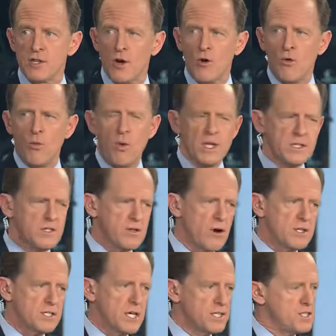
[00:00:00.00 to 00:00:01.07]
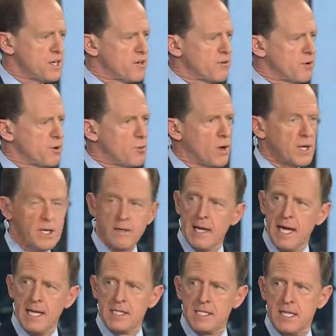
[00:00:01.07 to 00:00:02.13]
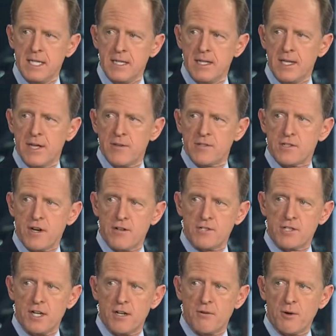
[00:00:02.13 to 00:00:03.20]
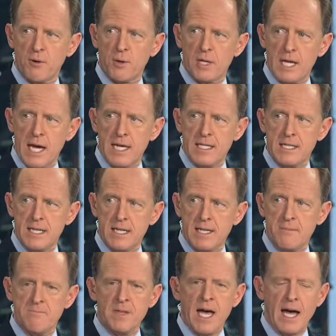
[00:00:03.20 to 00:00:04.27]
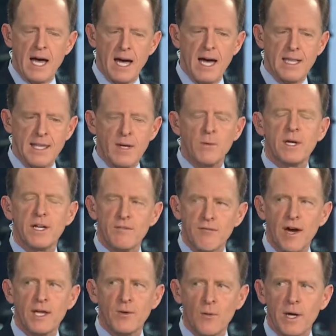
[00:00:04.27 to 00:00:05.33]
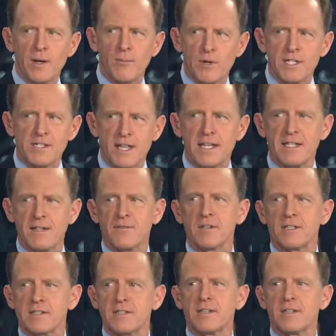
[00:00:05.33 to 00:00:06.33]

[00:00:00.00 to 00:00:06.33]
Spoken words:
So one starts on January 1, 2018, the other starts January 1, 2019. We can find a way to bridge that difference.